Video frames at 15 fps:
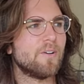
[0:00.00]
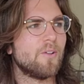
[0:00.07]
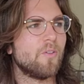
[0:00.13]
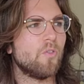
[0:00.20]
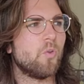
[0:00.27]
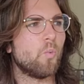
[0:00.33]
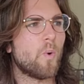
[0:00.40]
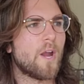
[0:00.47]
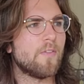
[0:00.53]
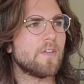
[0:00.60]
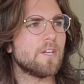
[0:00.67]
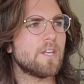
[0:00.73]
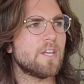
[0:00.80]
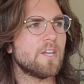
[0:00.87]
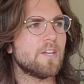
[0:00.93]
the way that
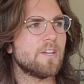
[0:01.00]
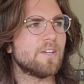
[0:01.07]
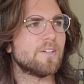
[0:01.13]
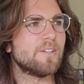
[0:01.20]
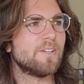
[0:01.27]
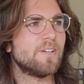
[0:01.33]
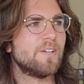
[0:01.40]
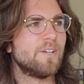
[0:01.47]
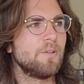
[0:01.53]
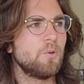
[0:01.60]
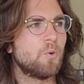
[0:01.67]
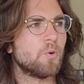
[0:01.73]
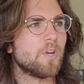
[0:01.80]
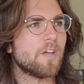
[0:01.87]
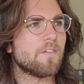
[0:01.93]
he
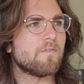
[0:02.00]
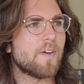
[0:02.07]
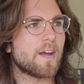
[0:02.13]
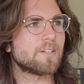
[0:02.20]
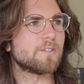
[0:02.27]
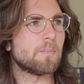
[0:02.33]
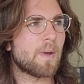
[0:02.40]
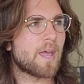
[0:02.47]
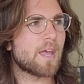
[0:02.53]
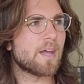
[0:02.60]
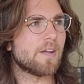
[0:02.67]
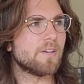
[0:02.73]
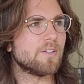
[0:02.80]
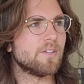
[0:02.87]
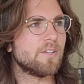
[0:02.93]
could affect a
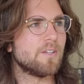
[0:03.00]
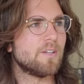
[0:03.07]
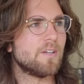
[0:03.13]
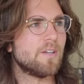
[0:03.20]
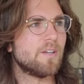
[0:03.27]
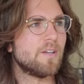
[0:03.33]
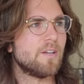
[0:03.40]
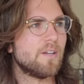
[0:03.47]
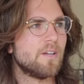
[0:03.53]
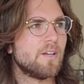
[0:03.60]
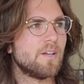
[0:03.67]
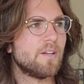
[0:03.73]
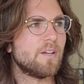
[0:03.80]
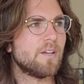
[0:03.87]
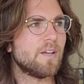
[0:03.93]
band
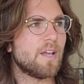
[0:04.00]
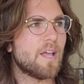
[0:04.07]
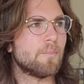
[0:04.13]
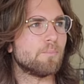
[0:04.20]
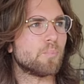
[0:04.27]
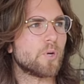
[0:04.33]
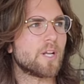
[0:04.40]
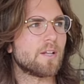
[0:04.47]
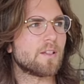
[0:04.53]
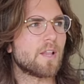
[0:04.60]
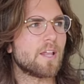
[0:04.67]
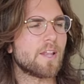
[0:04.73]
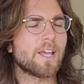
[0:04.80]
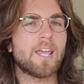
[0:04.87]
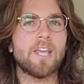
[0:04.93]
and bring
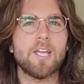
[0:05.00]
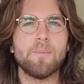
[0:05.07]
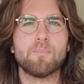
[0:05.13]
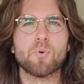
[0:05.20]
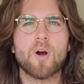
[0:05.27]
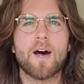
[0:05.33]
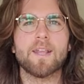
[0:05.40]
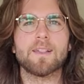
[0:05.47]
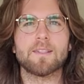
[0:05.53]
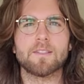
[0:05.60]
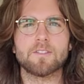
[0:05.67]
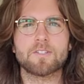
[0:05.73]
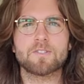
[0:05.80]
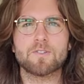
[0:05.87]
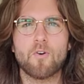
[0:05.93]
like he brought
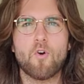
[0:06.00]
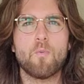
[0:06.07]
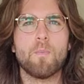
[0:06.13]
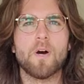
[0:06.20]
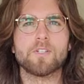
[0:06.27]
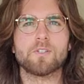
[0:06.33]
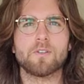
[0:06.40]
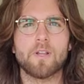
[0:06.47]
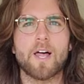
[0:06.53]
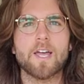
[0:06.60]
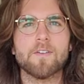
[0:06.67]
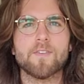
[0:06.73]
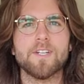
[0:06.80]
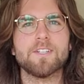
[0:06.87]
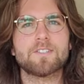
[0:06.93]
so much
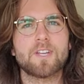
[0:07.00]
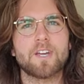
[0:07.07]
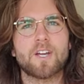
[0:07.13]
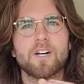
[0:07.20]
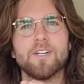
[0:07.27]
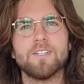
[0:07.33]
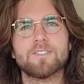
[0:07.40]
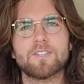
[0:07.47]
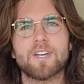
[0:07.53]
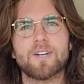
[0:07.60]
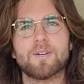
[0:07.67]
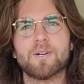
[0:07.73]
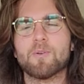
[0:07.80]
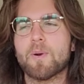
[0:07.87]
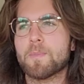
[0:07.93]
life, and it's like
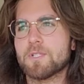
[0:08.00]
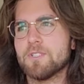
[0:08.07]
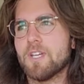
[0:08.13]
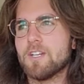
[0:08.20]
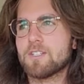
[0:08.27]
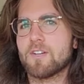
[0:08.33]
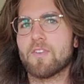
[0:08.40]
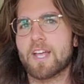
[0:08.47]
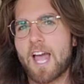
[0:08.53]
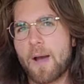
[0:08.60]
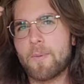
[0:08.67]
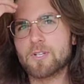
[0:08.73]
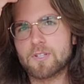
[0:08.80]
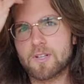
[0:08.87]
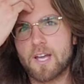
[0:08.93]
a representation of like how
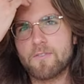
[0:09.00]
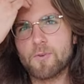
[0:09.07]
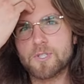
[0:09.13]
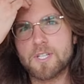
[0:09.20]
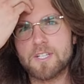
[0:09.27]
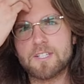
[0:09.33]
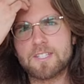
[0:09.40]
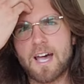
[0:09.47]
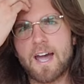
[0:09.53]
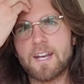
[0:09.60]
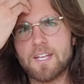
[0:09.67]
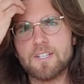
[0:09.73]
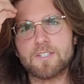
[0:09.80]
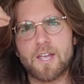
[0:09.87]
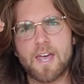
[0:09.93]
much life was inside
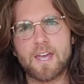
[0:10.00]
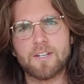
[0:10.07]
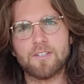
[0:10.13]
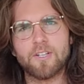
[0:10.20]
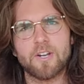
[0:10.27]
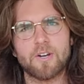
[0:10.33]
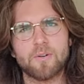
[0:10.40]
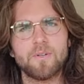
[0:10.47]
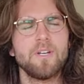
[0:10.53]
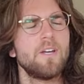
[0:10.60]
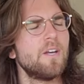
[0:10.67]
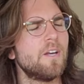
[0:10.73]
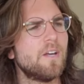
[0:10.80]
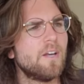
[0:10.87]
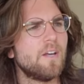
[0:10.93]
his head,
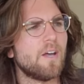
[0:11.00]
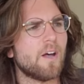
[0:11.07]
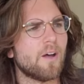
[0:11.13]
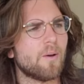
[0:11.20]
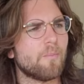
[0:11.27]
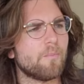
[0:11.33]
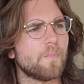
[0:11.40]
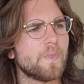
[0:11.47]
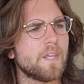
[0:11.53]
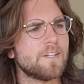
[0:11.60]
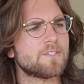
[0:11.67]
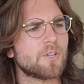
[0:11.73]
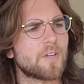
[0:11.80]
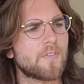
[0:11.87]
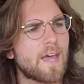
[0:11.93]
and
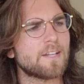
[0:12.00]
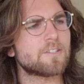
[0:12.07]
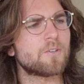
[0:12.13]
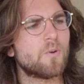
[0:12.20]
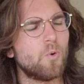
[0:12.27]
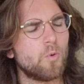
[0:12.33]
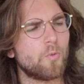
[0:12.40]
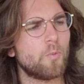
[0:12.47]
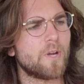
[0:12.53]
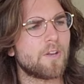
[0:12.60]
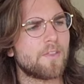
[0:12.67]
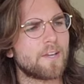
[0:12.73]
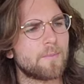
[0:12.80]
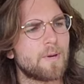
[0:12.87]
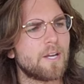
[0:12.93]
so like that's a cool way to
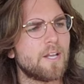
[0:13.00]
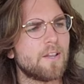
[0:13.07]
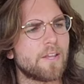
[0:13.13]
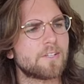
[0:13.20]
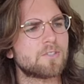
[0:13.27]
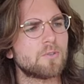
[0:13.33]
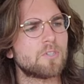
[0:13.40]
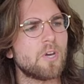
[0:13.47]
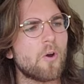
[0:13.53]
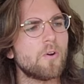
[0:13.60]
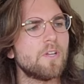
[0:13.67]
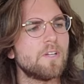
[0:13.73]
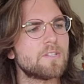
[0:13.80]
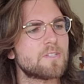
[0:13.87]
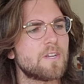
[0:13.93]
think about it. And like so
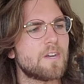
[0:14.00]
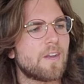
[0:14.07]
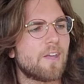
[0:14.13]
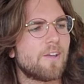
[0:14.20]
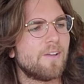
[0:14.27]
Tony is like,